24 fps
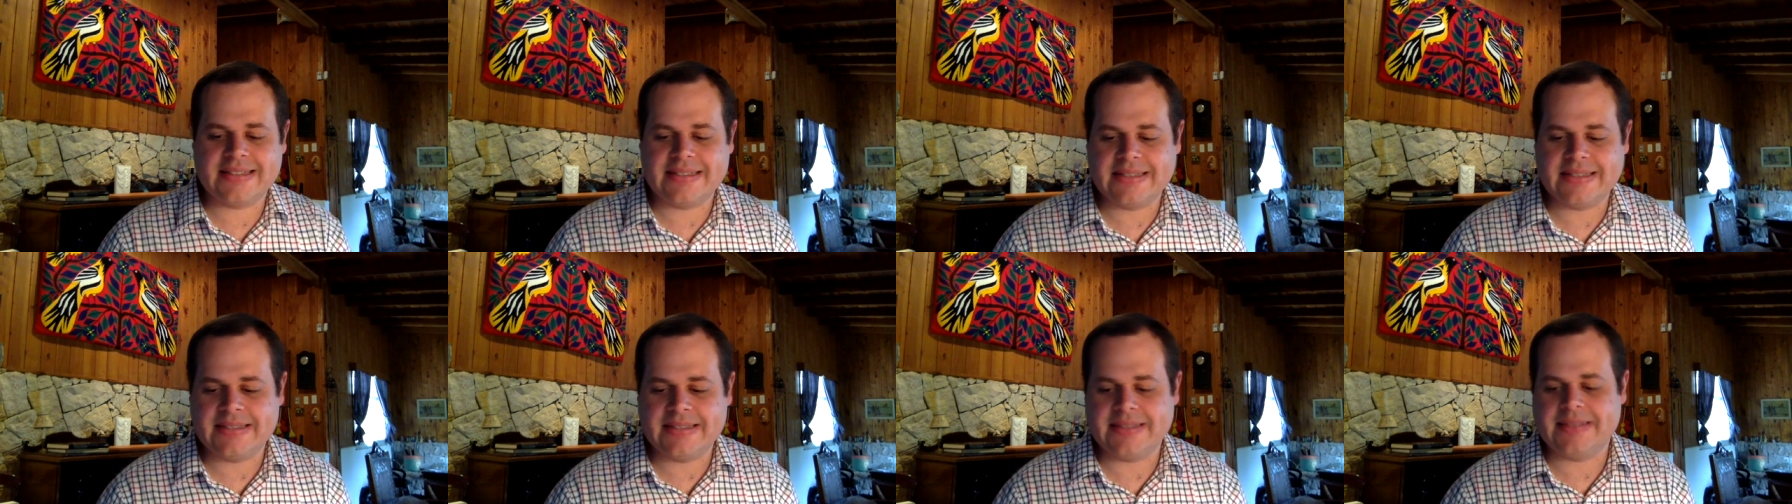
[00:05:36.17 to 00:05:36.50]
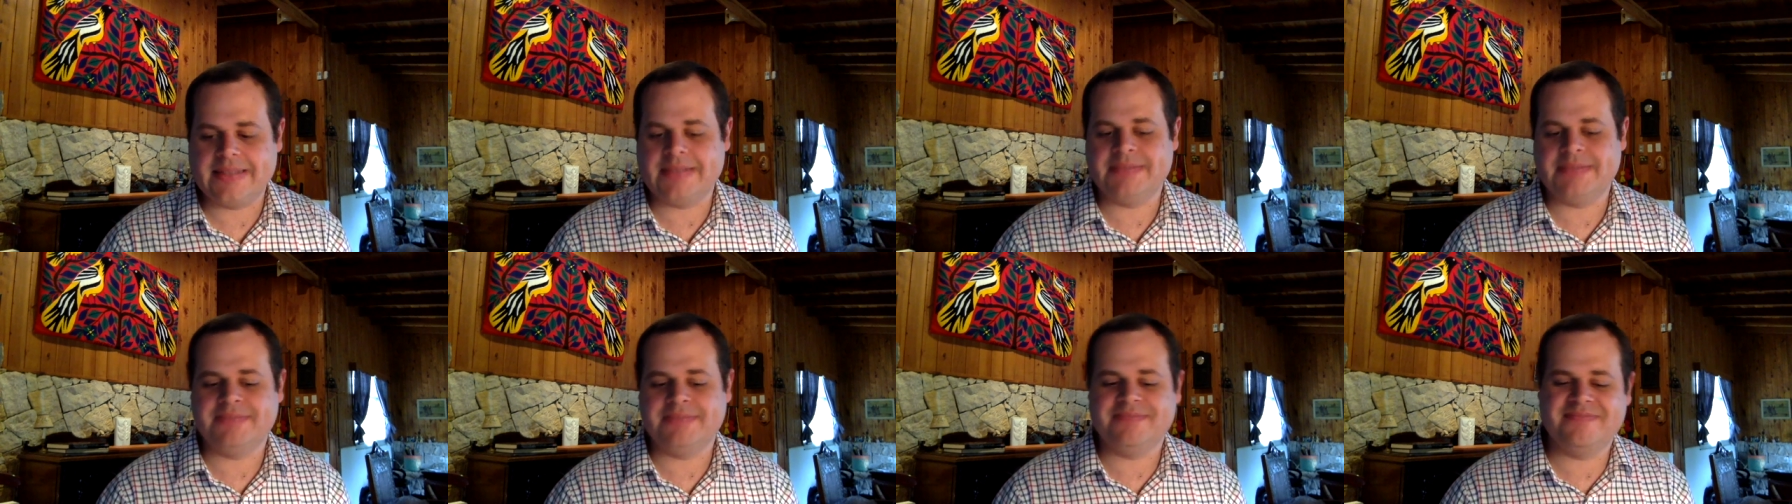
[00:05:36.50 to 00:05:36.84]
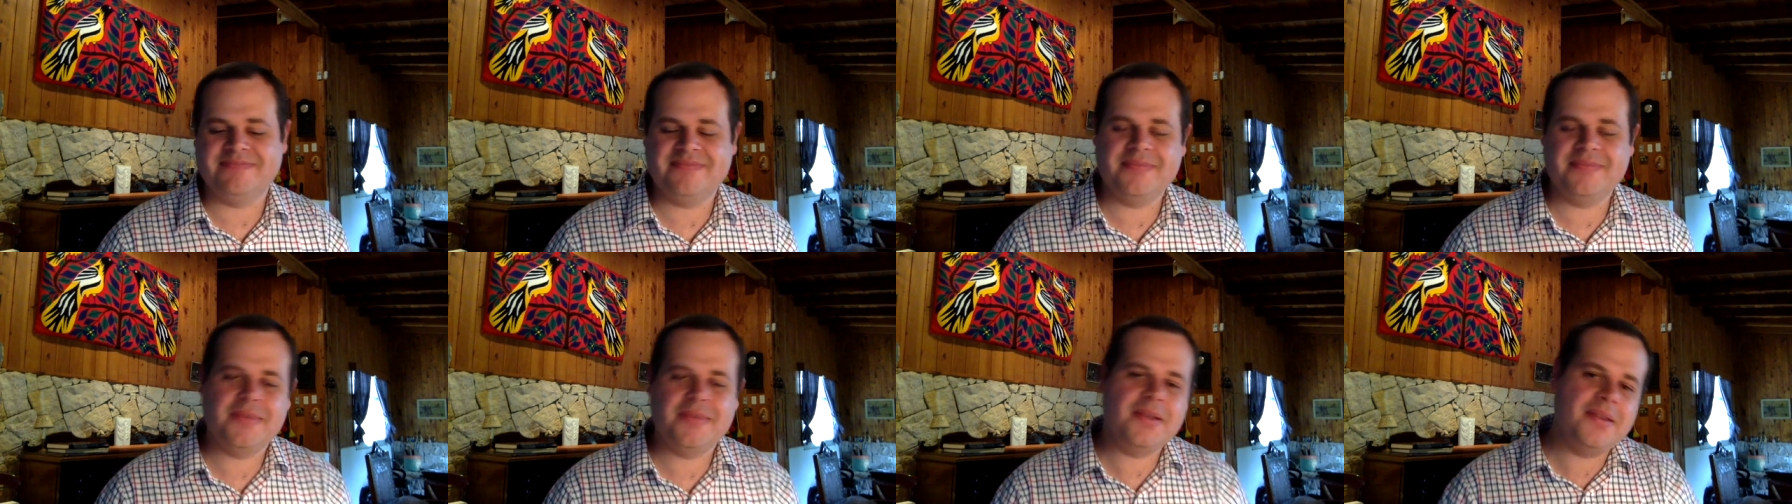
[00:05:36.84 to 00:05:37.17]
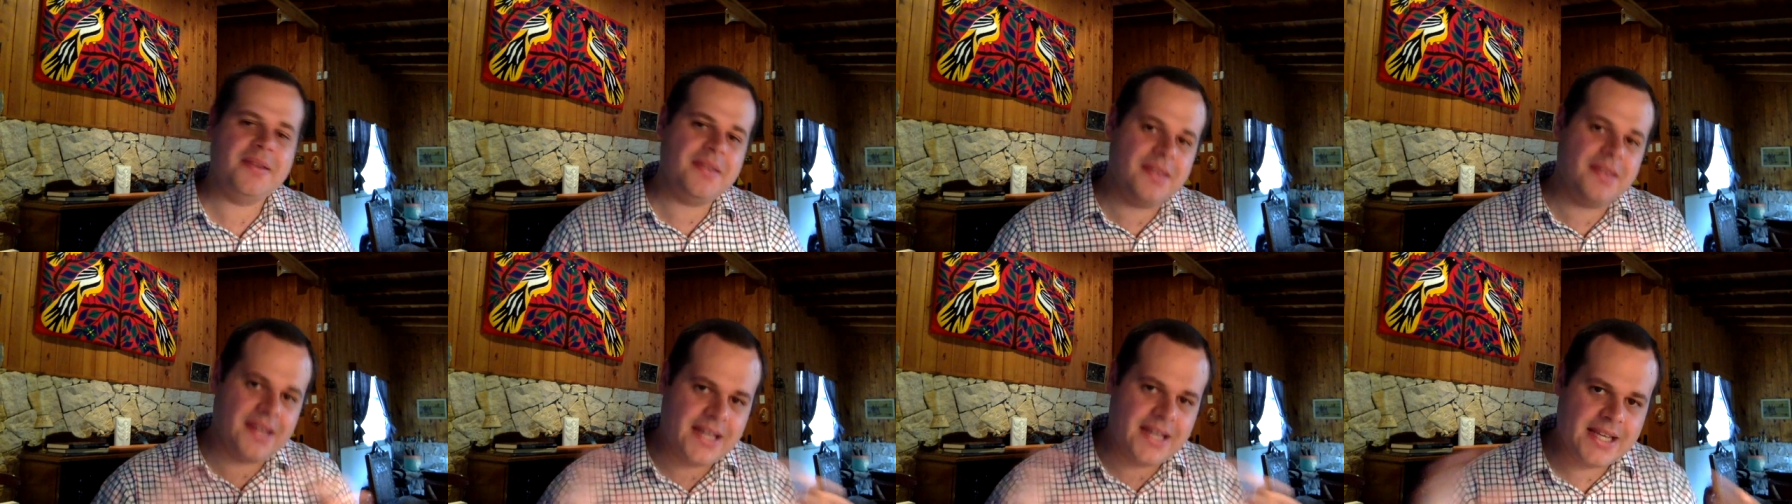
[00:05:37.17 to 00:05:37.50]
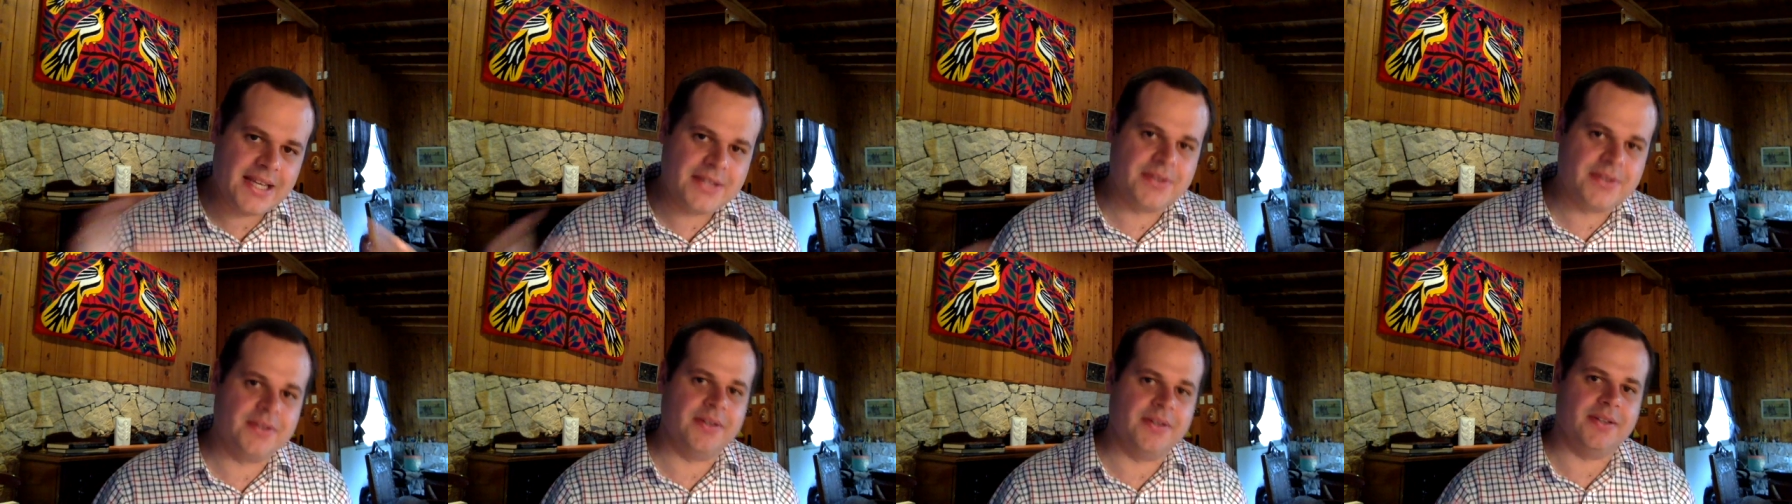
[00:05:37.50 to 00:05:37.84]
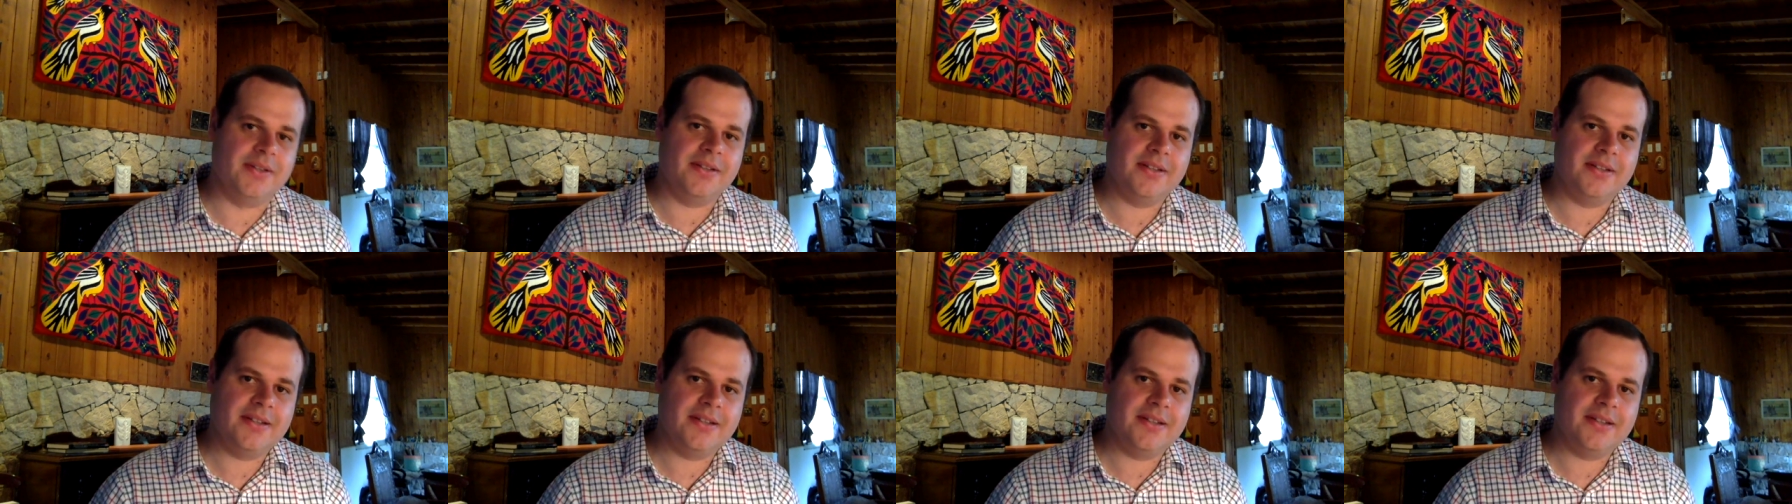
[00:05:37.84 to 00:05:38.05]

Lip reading: the inner,